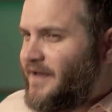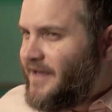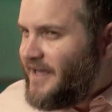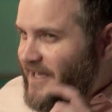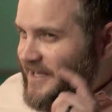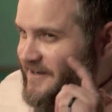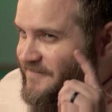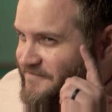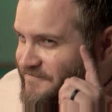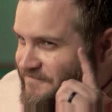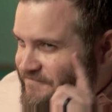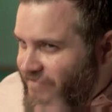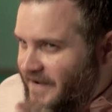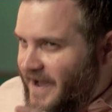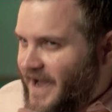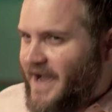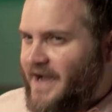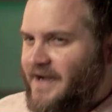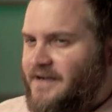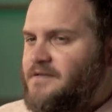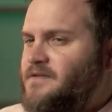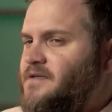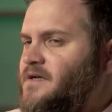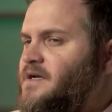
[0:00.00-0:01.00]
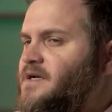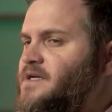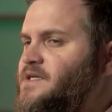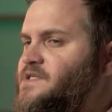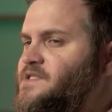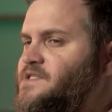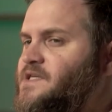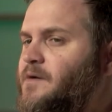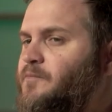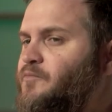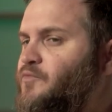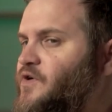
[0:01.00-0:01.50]
In fact,
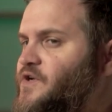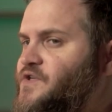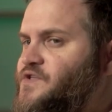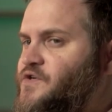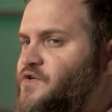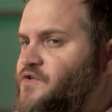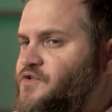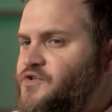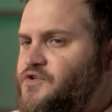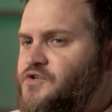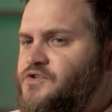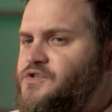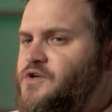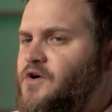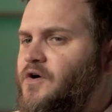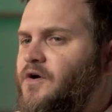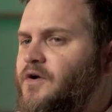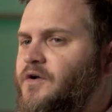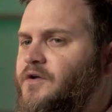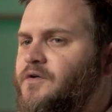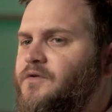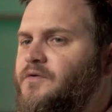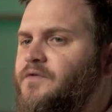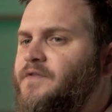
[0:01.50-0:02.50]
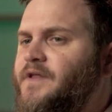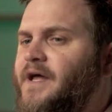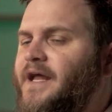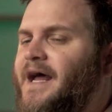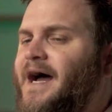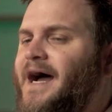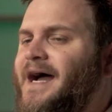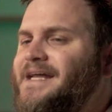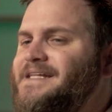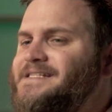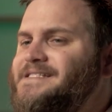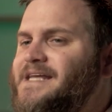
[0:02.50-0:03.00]
some researchers argue that
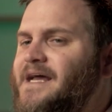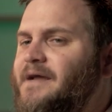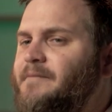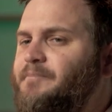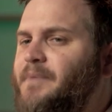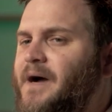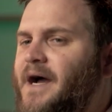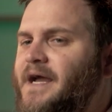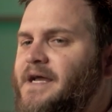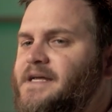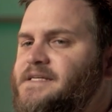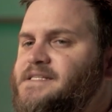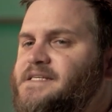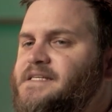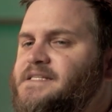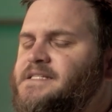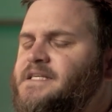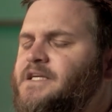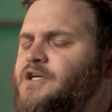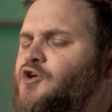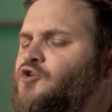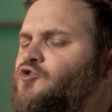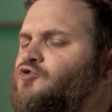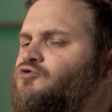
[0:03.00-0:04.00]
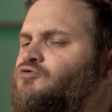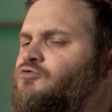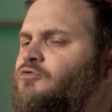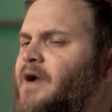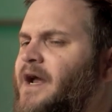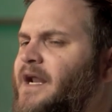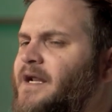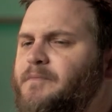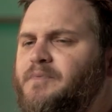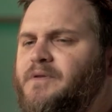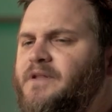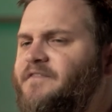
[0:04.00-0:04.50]
hindsight bias is
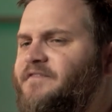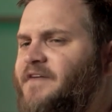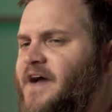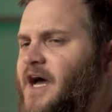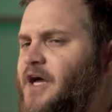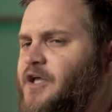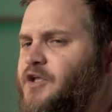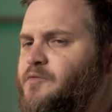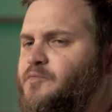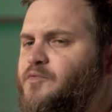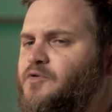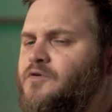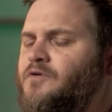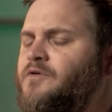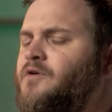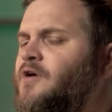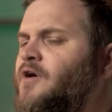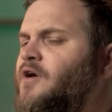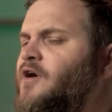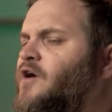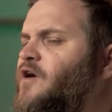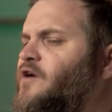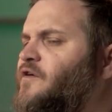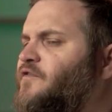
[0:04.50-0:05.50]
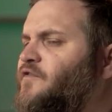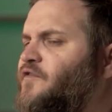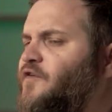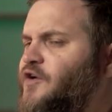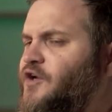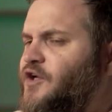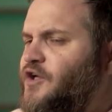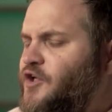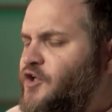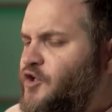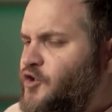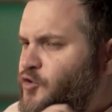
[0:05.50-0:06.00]
incredibly valuable for
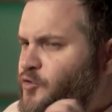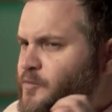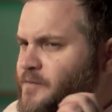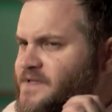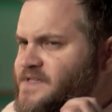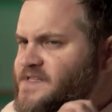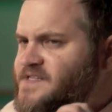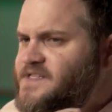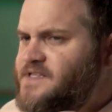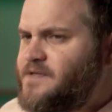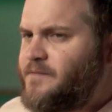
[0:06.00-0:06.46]
humans'